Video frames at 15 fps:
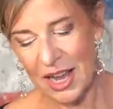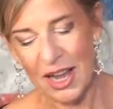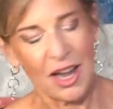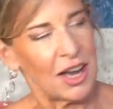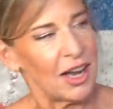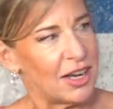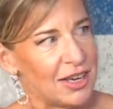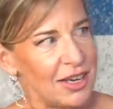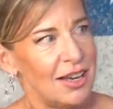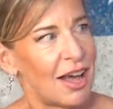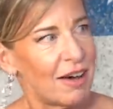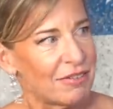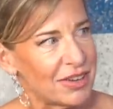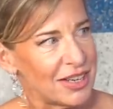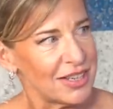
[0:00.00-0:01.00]
mm. uh, I, I
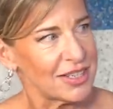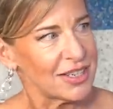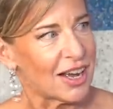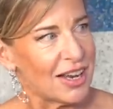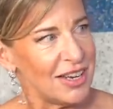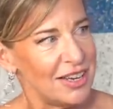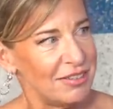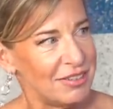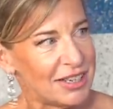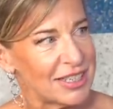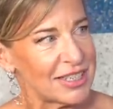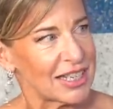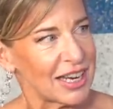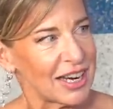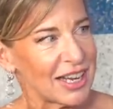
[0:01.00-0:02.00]
love it, I live
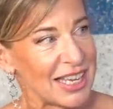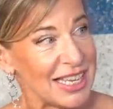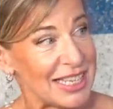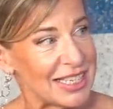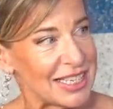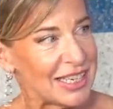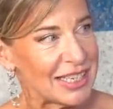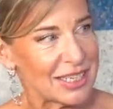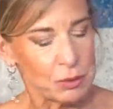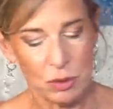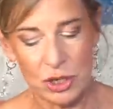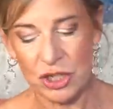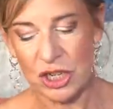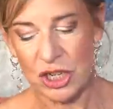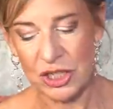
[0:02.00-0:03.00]
it, and I eat it.
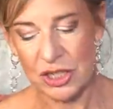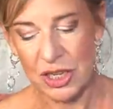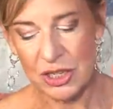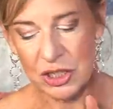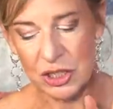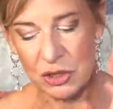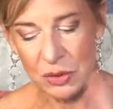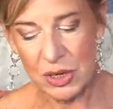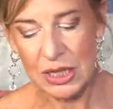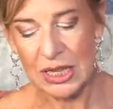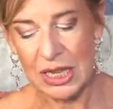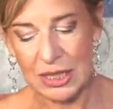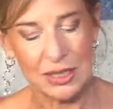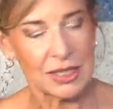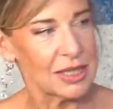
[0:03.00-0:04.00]
Which is there's three
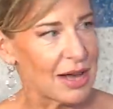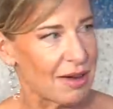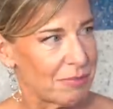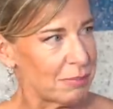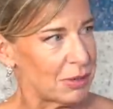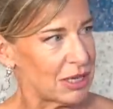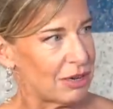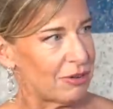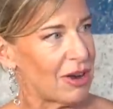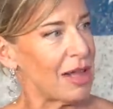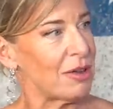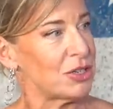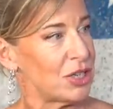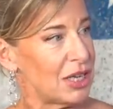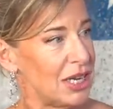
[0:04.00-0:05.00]
things the government are
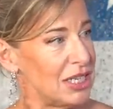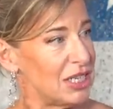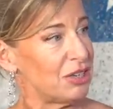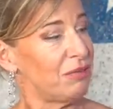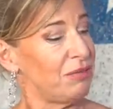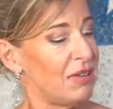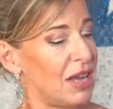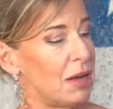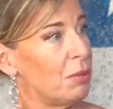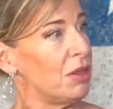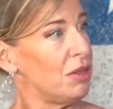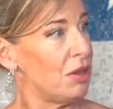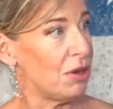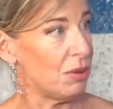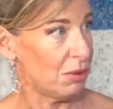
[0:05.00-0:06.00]
allowed to interfere
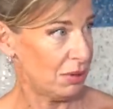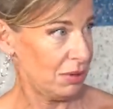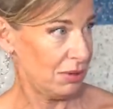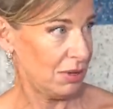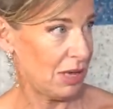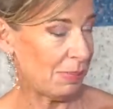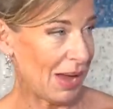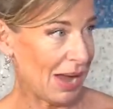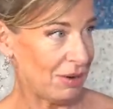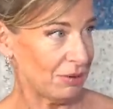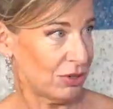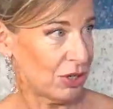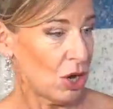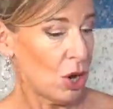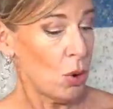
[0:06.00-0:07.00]
with you
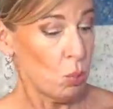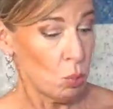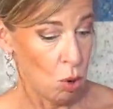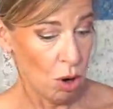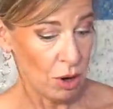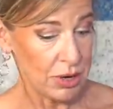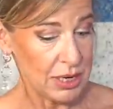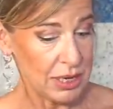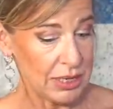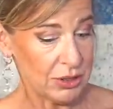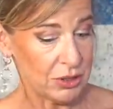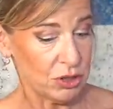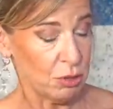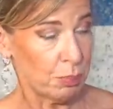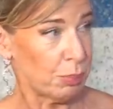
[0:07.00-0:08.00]
about. One
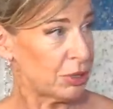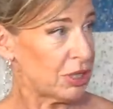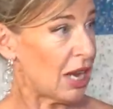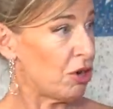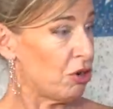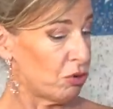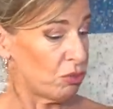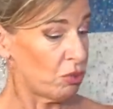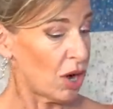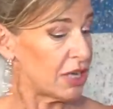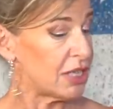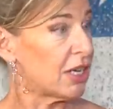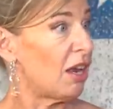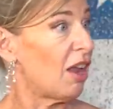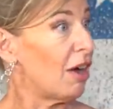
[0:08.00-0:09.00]
is to protect your
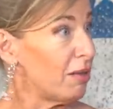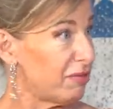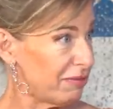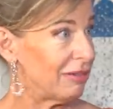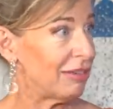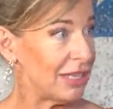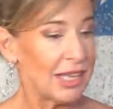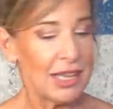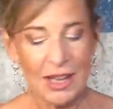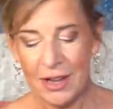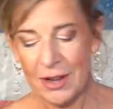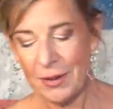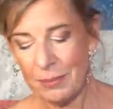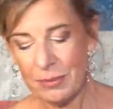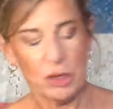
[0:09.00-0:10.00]
right to life.
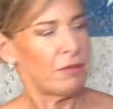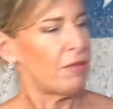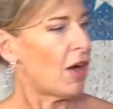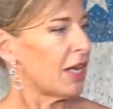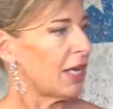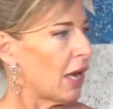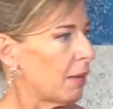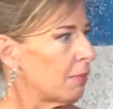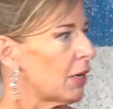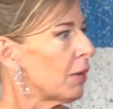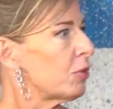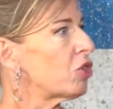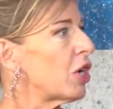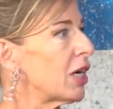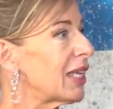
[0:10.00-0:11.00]
So if I came and I
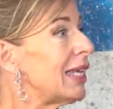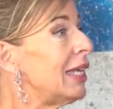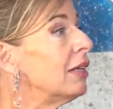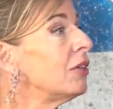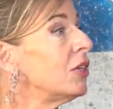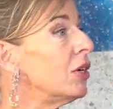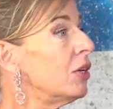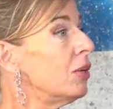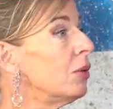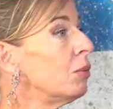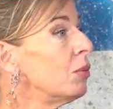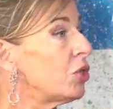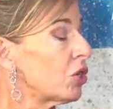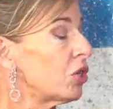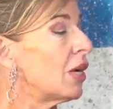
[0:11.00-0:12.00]
was trying to kill you, hmm.
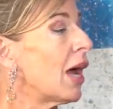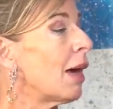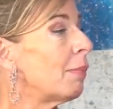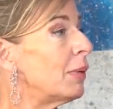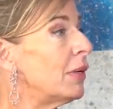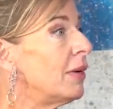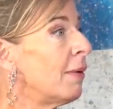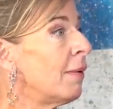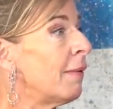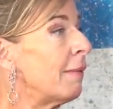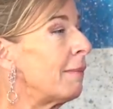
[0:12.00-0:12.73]
which could happen,